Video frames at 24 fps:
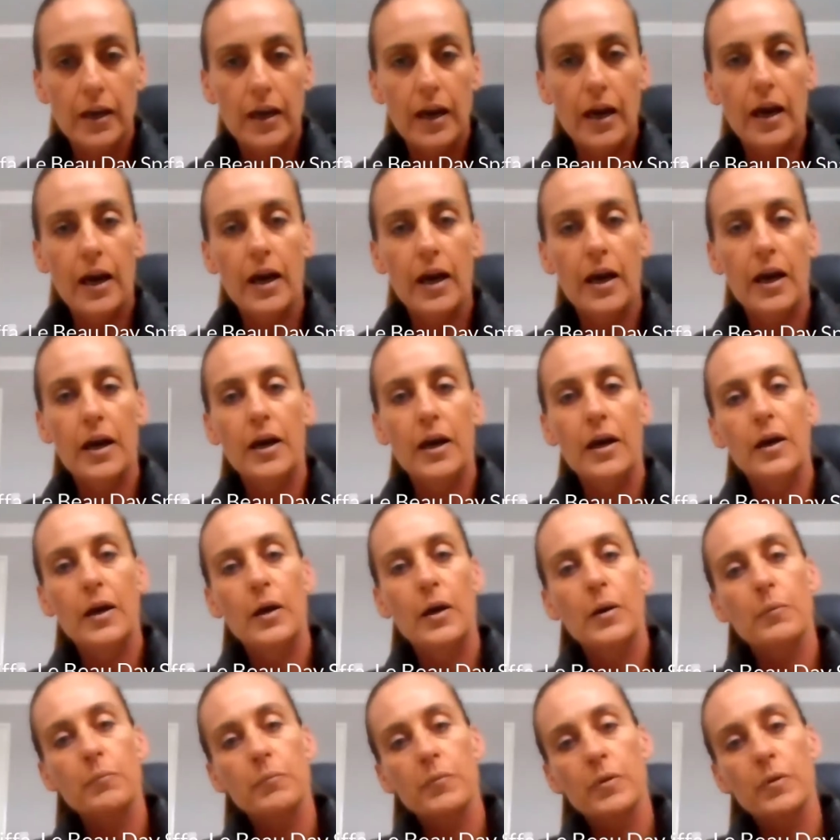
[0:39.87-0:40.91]

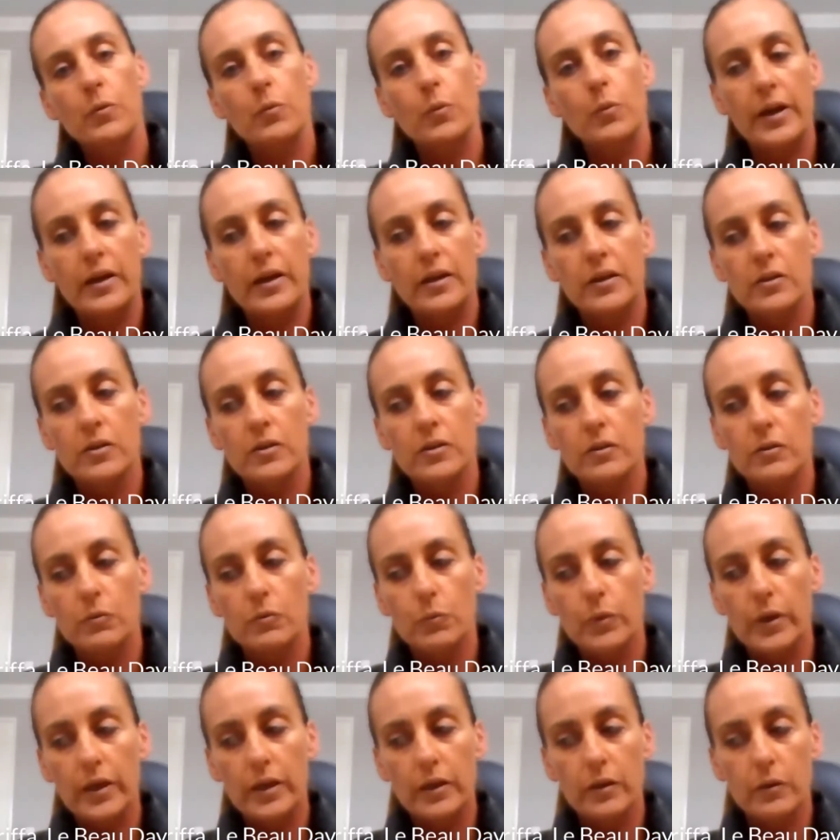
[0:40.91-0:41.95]
when
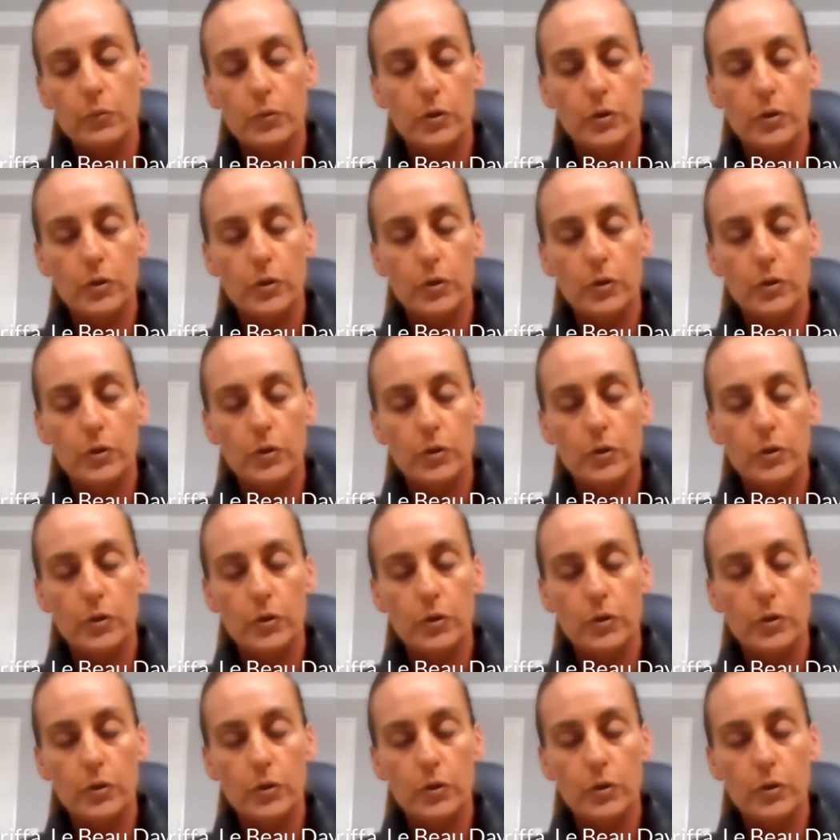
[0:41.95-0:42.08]
we